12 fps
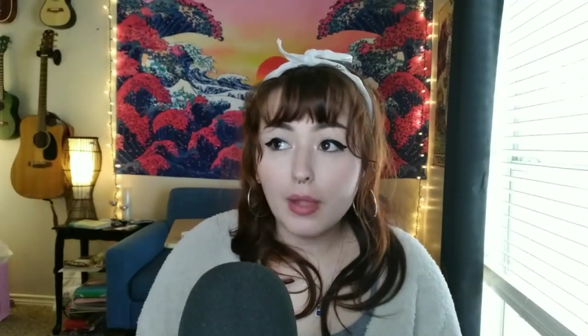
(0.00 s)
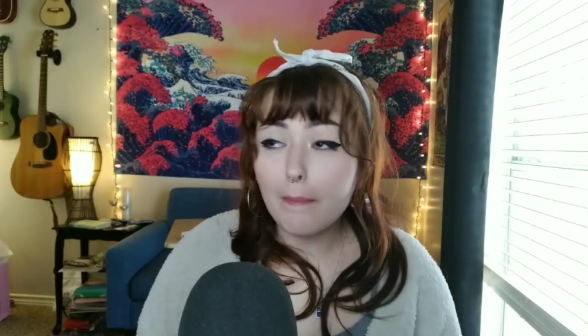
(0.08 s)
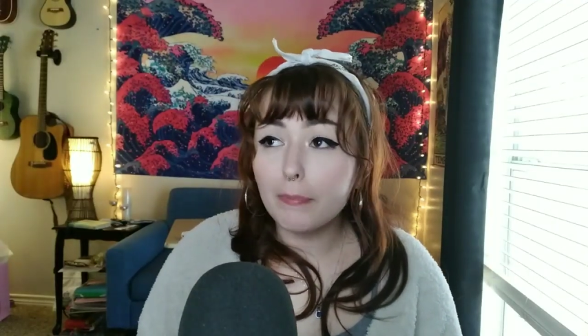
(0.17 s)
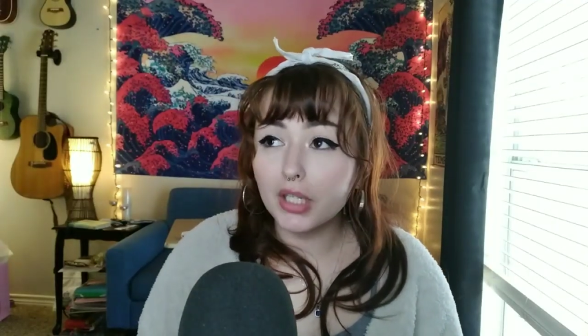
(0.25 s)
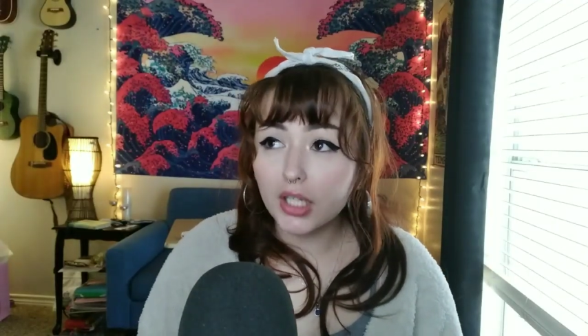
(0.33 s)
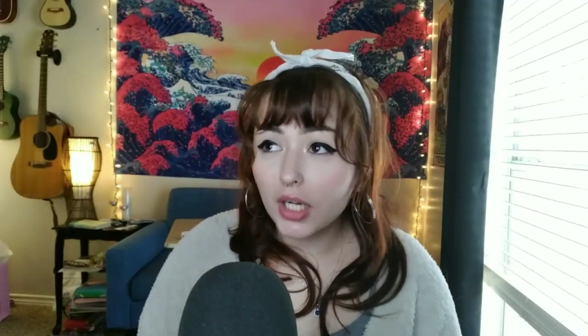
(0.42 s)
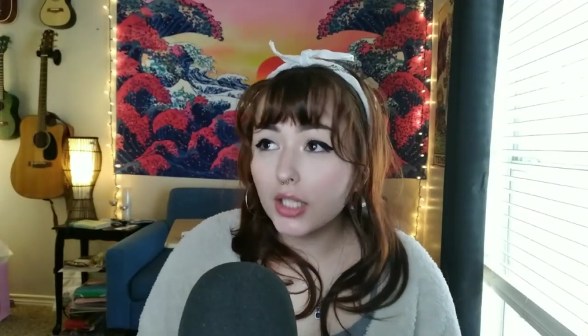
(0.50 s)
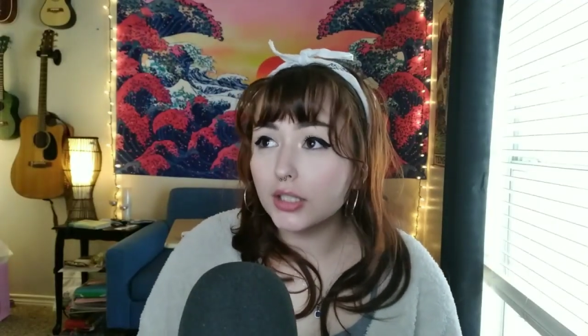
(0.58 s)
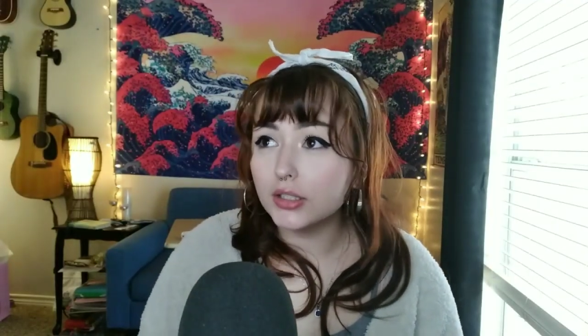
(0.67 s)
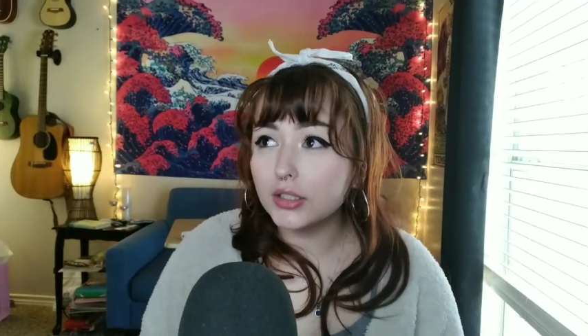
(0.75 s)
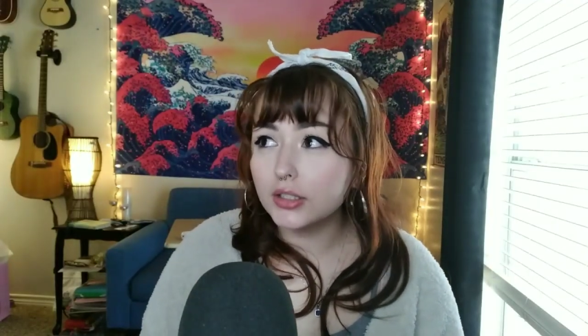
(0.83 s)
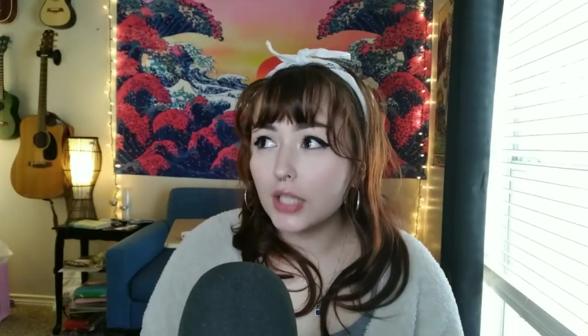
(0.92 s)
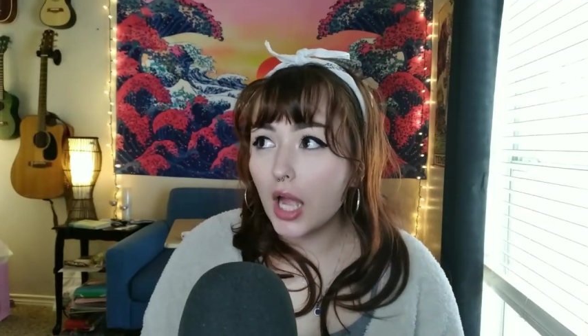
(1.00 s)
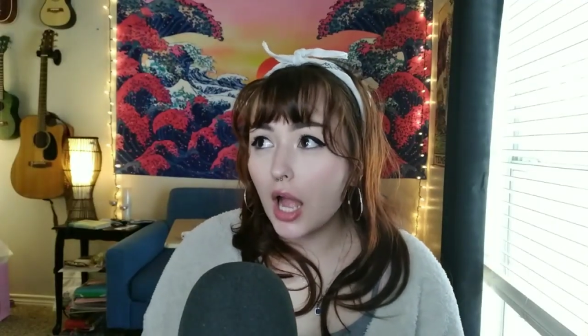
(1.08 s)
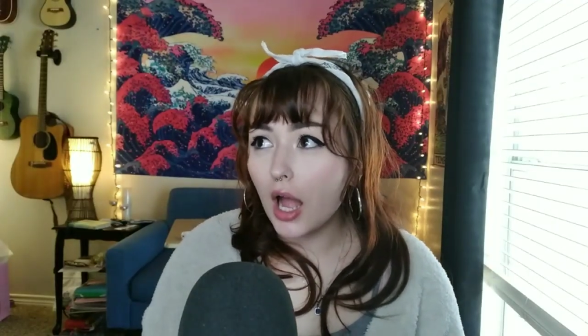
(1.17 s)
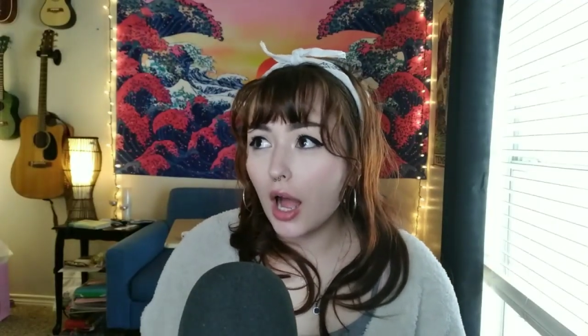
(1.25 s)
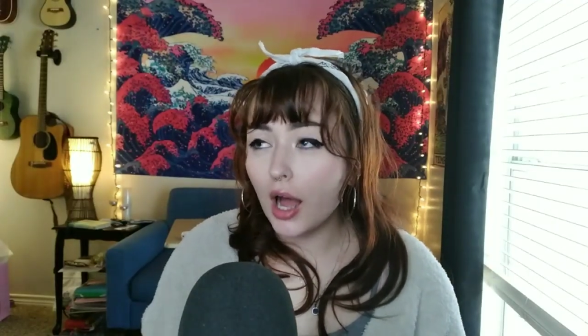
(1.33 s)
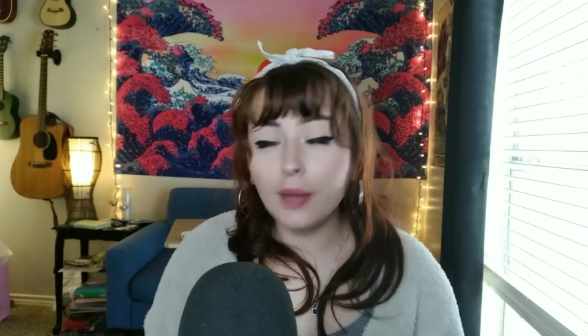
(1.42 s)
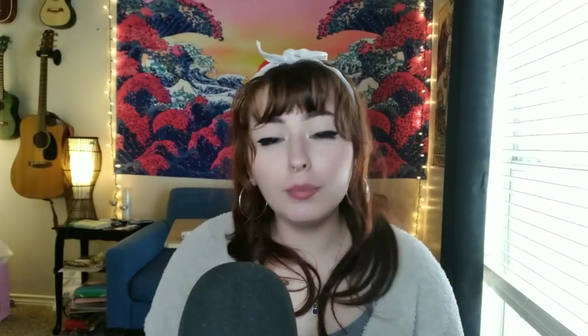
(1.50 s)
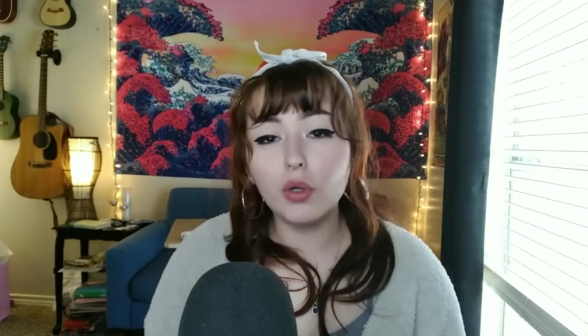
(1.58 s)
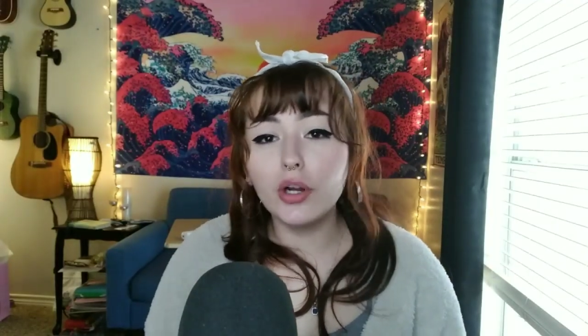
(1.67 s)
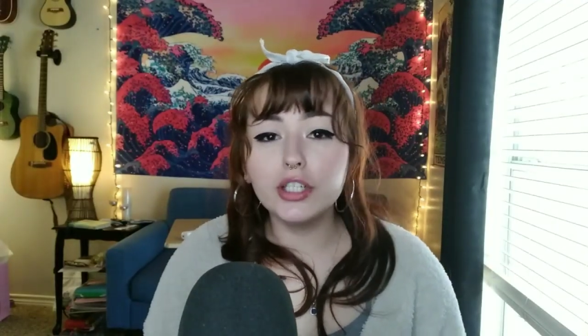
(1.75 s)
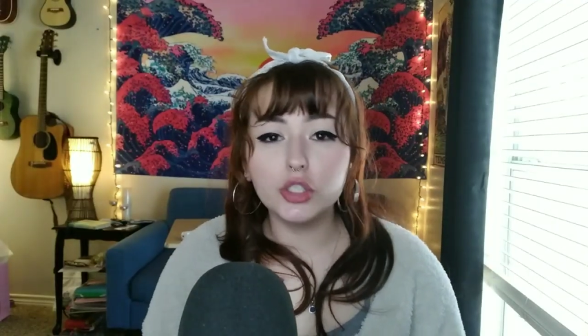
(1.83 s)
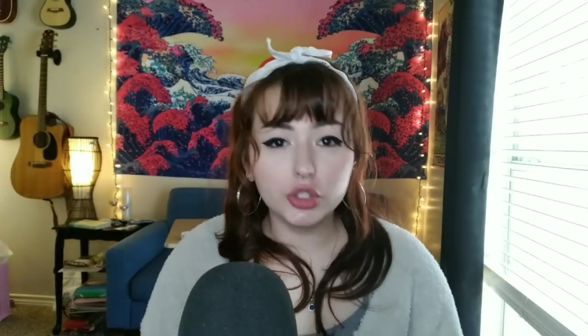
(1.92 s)
because I'm
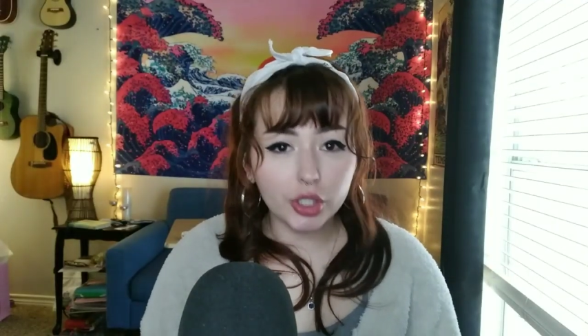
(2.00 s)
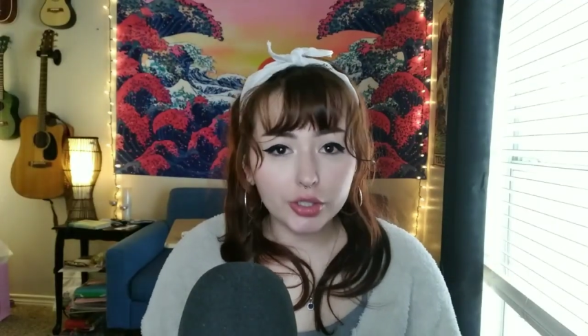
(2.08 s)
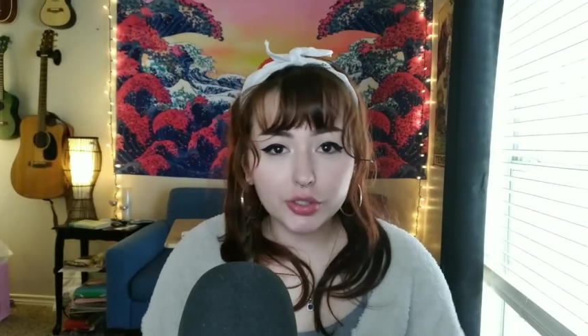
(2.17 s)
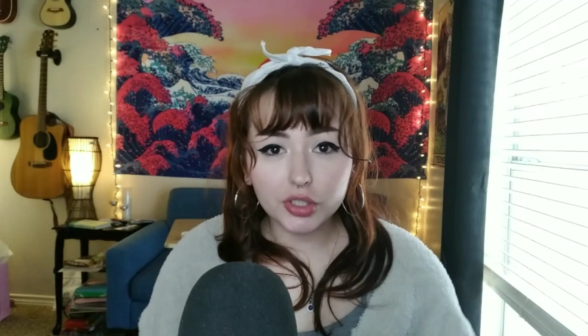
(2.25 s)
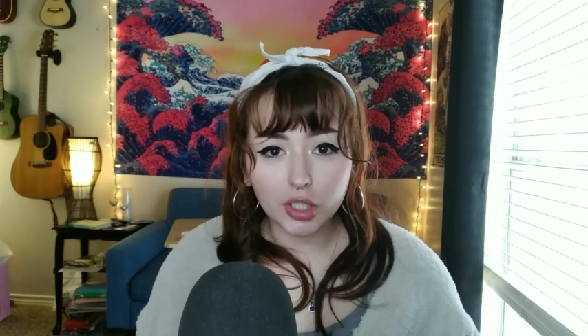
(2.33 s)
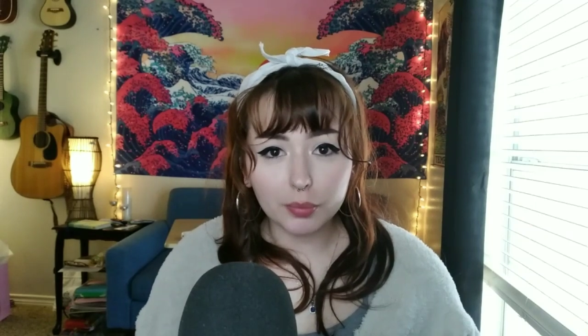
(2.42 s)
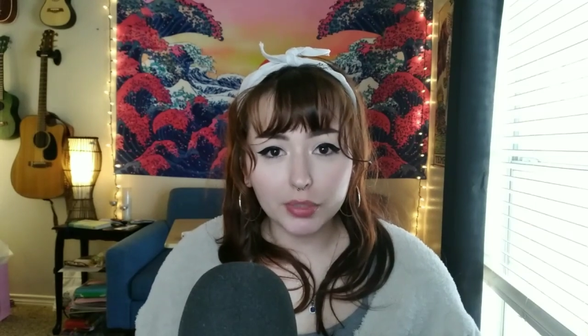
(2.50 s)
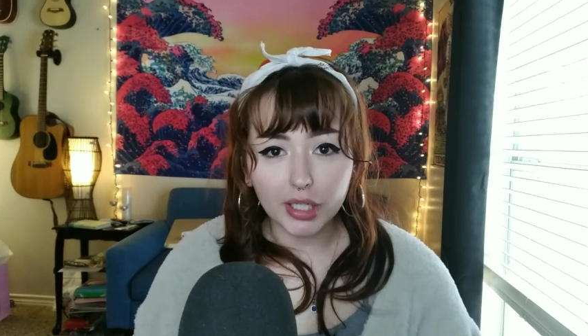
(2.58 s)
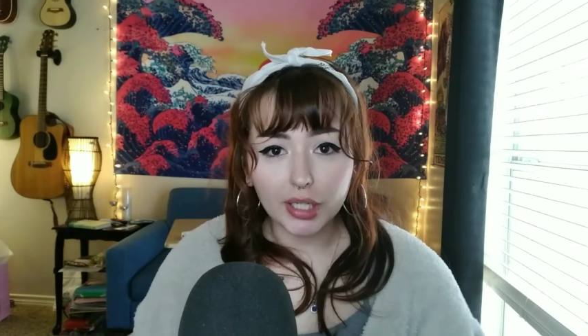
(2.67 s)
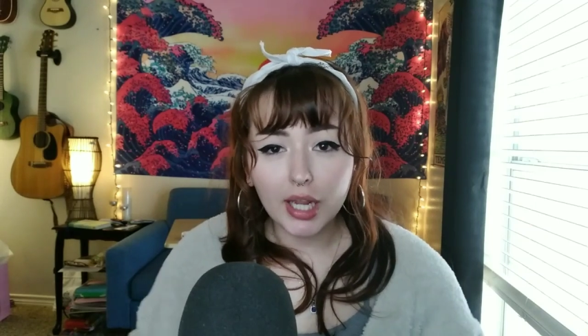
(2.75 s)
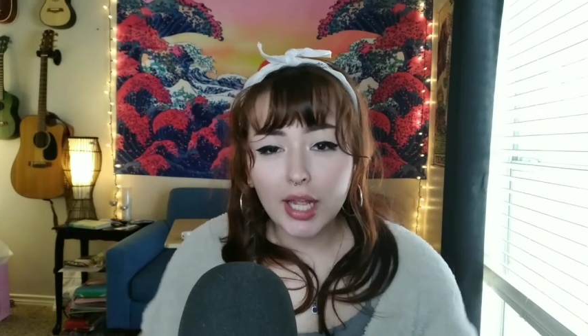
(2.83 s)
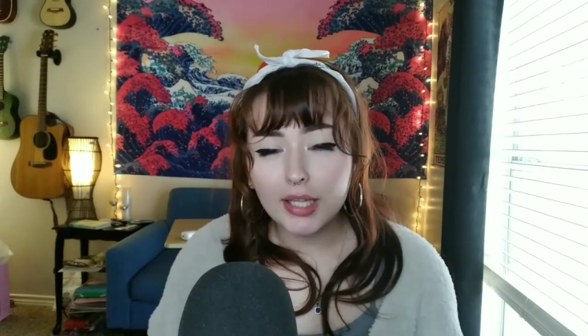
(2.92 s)
going to show you something